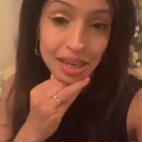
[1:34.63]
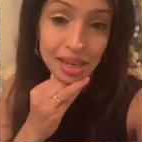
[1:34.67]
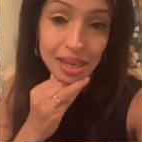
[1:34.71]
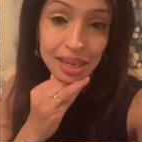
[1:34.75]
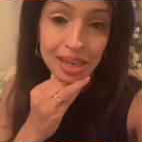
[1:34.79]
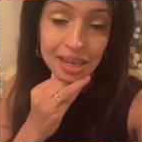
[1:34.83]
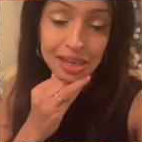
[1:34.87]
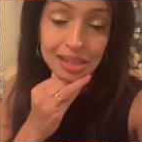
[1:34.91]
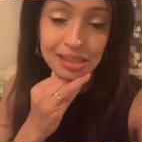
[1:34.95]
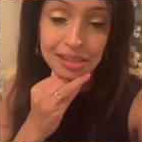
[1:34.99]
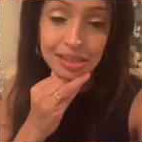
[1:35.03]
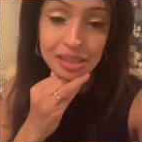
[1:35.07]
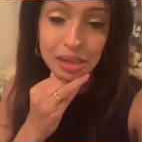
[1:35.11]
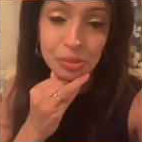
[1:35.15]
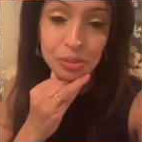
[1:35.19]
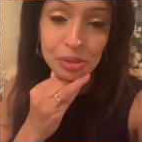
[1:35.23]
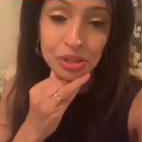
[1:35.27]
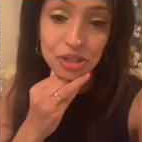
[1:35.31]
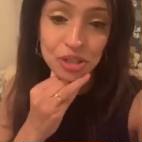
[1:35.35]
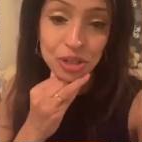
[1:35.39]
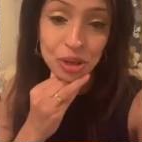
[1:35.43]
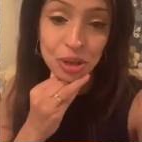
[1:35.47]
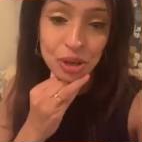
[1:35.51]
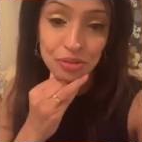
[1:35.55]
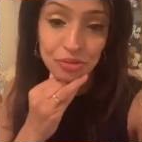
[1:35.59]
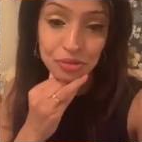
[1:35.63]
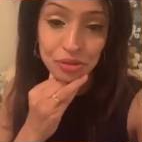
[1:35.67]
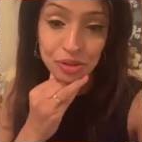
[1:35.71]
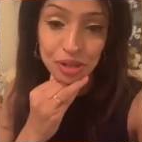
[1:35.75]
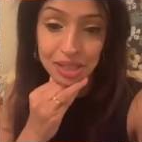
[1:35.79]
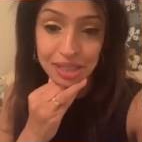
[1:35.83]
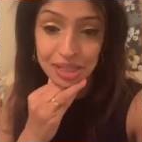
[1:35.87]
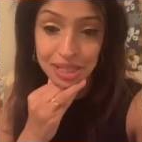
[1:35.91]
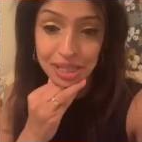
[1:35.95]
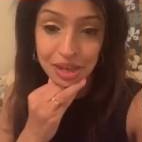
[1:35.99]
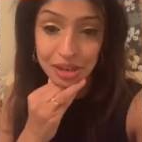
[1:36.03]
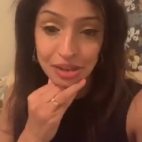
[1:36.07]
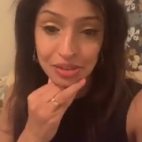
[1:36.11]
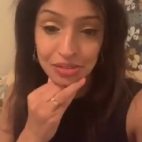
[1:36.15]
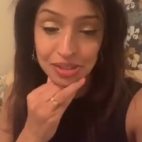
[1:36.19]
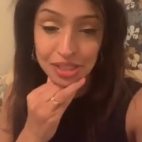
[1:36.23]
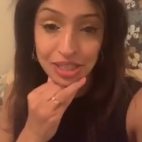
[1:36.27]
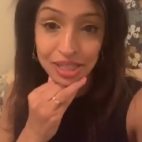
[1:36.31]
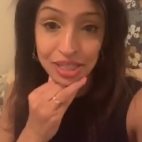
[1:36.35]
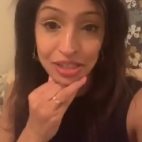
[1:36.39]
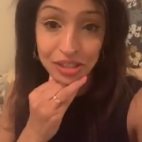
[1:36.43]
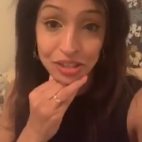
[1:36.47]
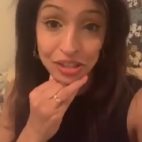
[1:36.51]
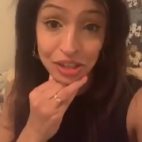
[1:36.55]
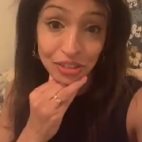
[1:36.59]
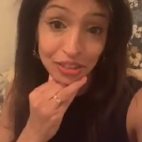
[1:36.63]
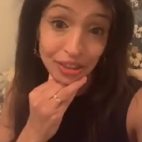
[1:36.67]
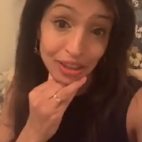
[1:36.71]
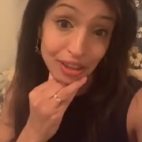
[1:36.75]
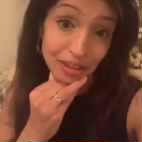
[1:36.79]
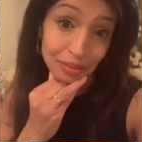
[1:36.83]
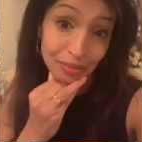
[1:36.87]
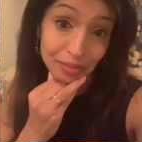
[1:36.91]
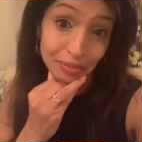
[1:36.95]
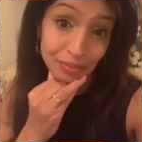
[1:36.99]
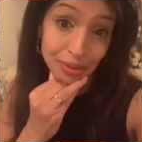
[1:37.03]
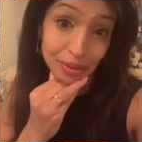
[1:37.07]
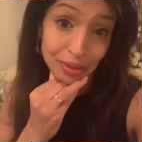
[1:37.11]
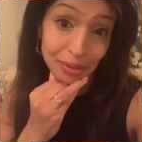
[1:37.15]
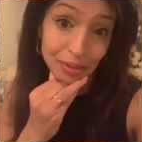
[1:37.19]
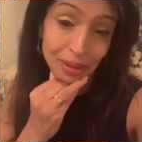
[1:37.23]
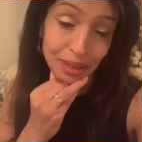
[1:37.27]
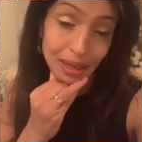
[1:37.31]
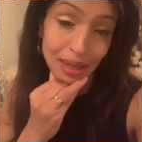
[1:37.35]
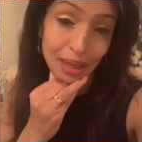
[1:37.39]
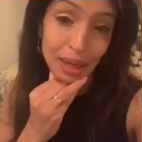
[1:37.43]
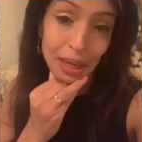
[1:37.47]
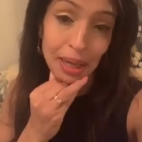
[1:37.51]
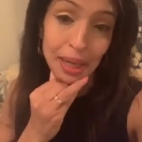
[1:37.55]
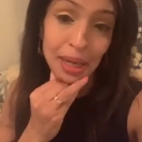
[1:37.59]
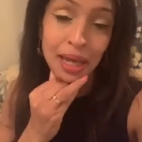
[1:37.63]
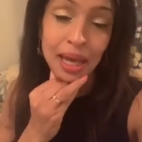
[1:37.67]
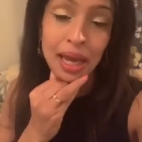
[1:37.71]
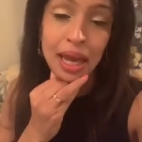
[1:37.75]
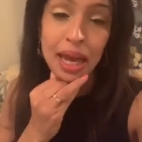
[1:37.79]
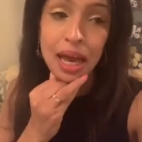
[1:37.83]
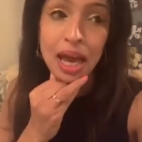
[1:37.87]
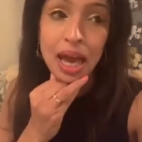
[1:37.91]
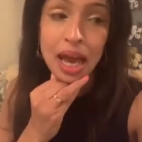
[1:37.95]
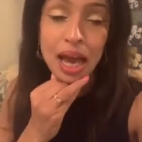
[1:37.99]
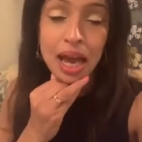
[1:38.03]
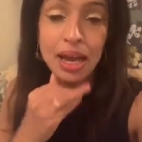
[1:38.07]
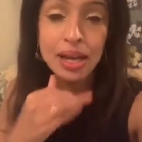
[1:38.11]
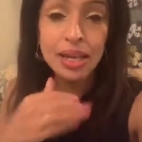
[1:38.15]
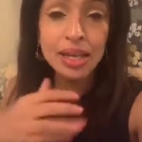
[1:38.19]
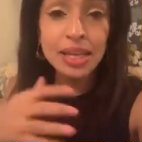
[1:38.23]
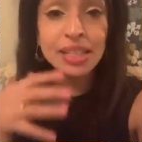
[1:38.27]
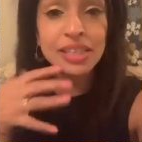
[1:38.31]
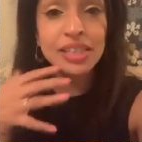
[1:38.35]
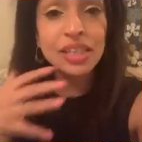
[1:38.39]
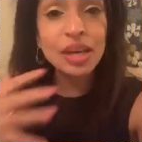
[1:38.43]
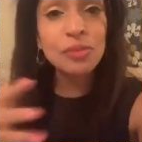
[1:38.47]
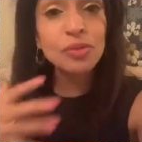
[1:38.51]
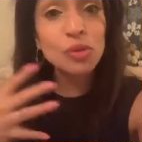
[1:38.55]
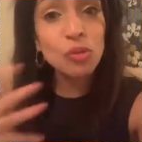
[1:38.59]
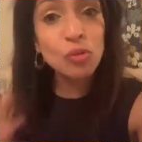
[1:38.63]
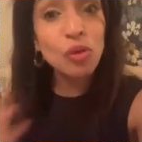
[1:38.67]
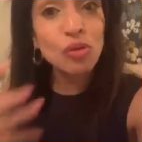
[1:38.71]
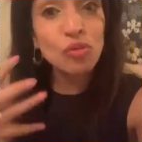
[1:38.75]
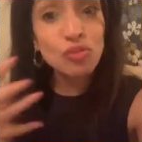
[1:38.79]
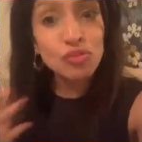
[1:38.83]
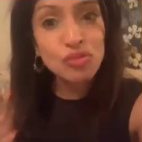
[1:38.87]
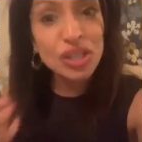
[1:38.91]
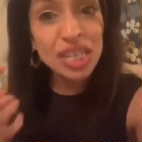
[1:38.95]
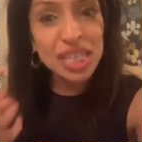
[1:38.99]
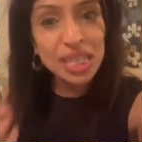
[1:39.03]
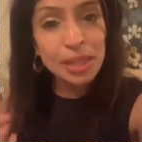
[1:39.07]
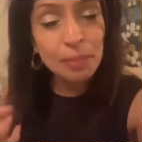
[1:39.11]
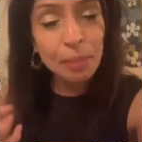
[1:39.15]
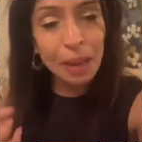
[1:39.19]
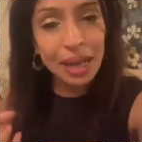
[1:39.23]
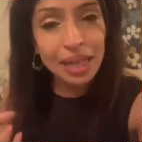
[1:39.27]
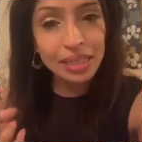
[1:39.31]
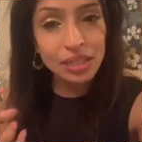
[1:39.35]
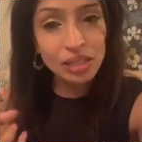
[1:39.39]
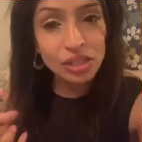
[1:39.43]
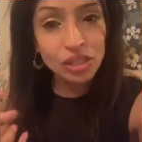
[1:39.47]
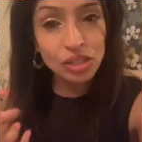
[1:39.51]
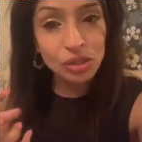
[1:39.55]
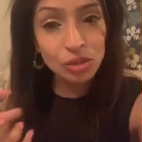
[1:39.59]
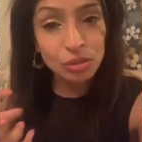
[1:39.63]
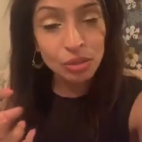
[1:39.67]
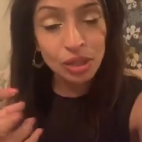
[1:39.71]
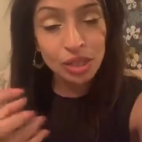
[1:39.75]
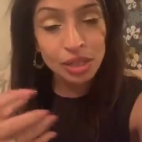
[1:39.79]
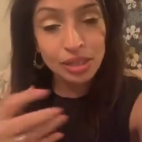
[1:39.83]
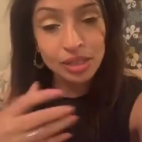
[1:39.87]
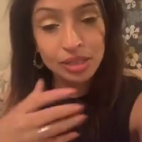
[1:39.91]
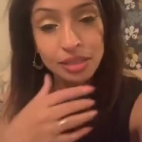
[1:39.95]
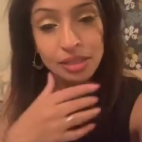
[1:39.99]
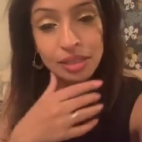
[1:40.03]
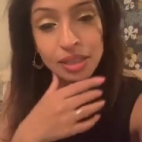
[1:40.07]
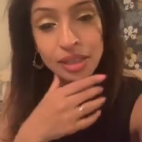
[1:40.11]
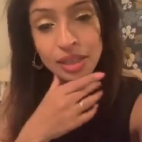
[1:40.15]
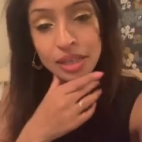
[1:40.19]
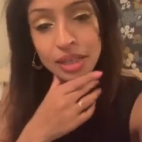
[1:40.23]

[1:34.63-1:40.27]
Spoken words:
Is that we show up for ourselves and each other, okay? In terms of what really matters to us.